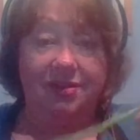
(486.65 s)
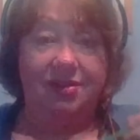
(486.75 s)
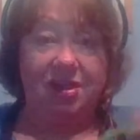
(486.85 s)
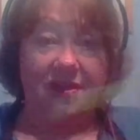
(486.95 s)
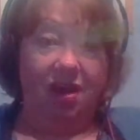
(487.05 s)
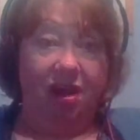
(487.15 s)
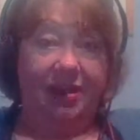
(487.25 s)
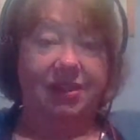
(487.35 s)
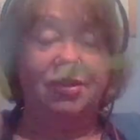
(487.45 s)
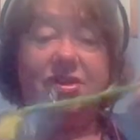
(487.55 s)
the
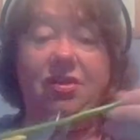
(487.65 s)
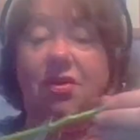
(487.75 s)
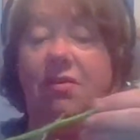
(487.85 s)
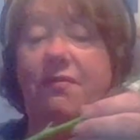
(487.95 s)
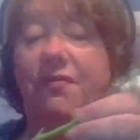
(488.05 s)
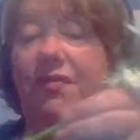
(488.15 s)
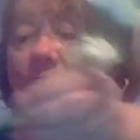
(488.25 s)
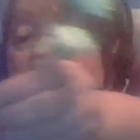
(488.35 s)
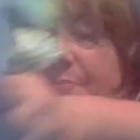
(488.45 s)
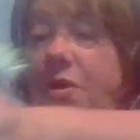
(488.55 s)
height of
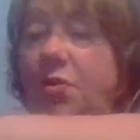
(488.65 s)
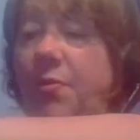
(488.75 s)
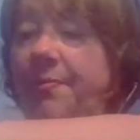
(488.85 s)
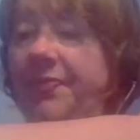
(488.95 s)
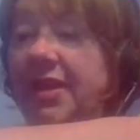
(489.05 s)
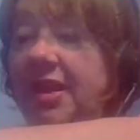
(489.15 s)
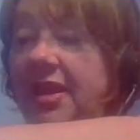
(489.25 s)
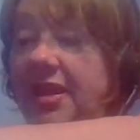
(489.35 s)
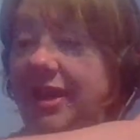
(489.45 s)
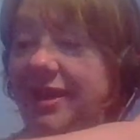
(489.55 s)
your bowl.
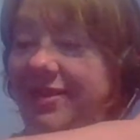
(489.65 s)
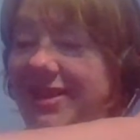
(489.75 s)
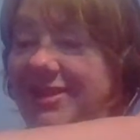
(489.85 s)
In this